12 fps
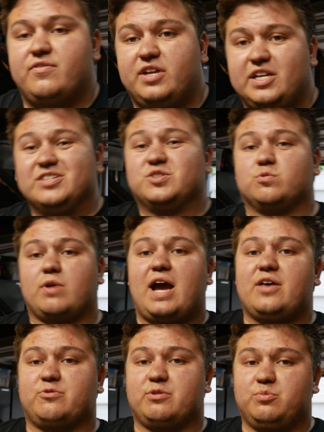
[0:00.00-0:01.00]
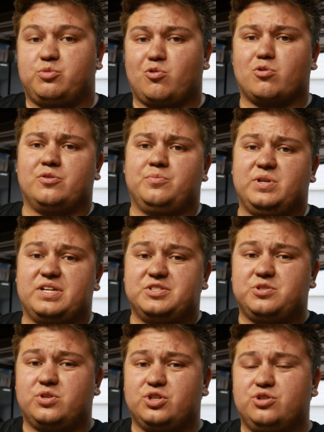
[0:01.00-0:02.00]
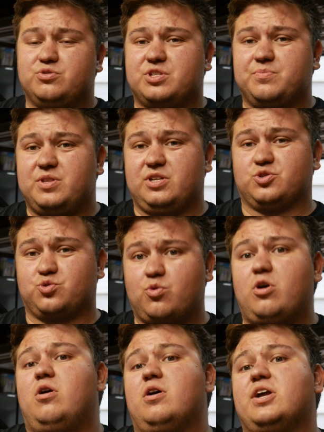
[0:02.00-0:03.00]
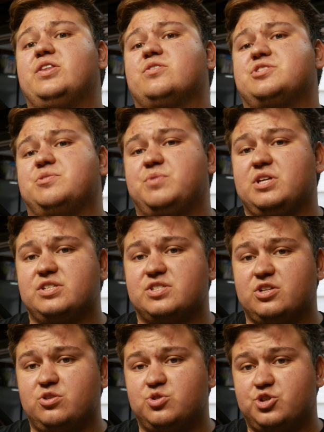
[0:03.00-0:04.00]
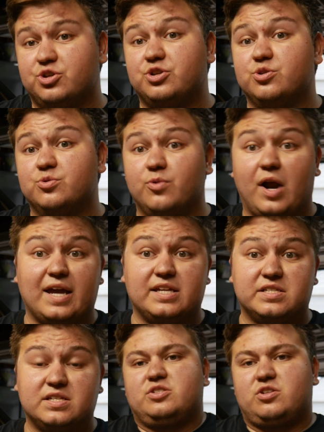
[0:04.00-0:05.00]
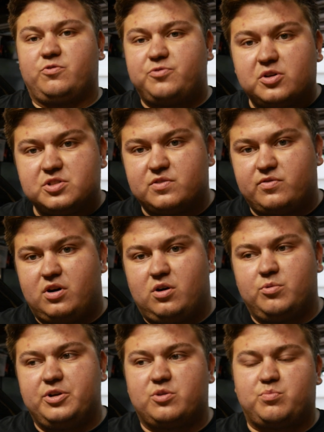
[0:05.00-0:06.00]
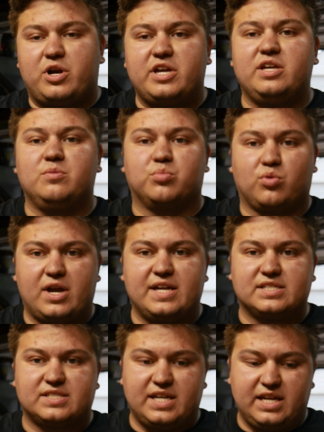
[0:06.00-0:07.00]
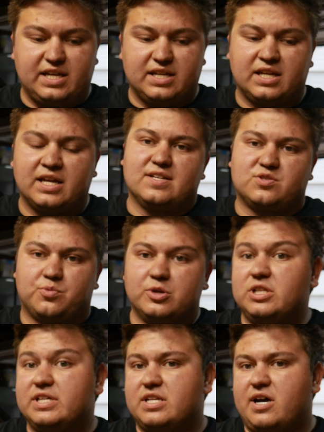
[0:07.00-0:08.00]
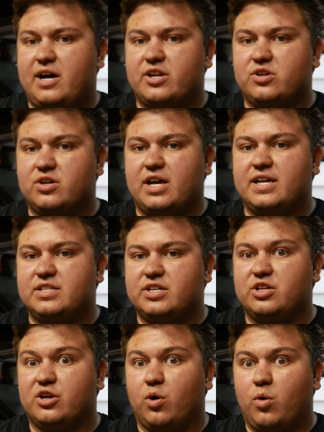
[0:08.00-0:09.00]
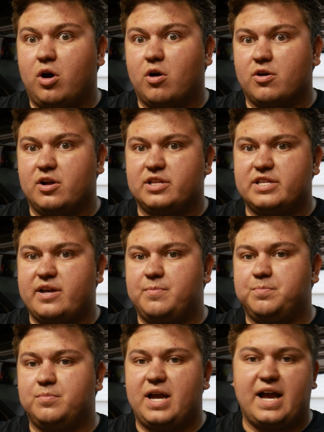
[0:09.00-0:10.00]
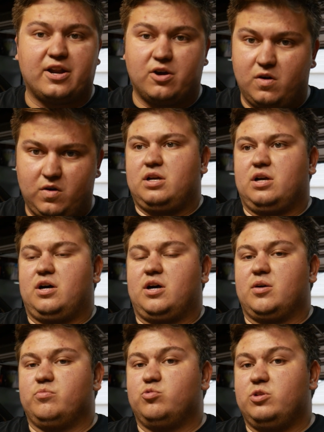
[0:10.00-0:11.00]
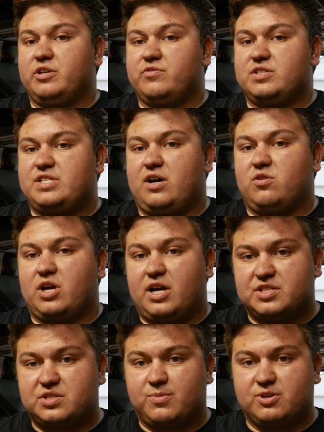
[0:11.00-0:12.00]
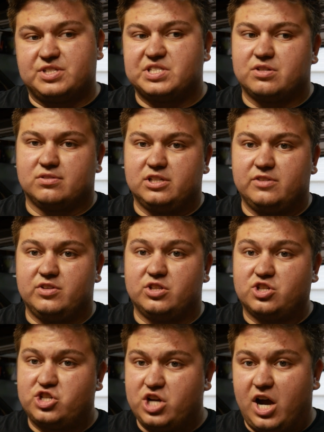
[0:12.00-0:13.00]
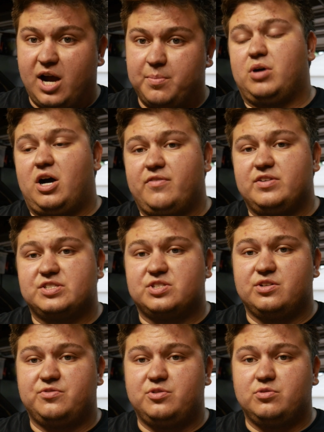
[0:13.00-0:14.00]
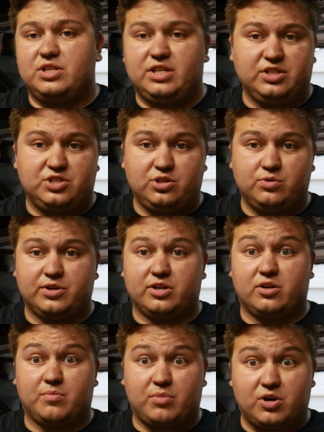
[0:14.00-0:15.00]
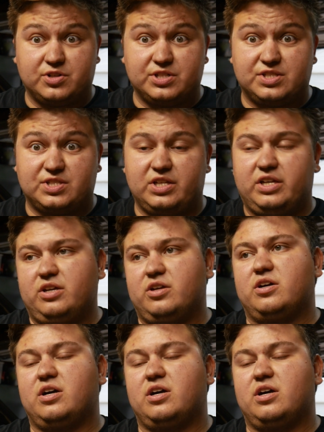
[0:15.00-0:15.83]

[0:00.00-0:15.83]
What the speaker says: is rather important because you can do some things wrong and there's some things that you should do right. So first of all, when you're breaking brakes in, it's really not a good idea to go hard on them at all. We'll even tell customers as they're leaving the shop, obviously if you need to in an emergency,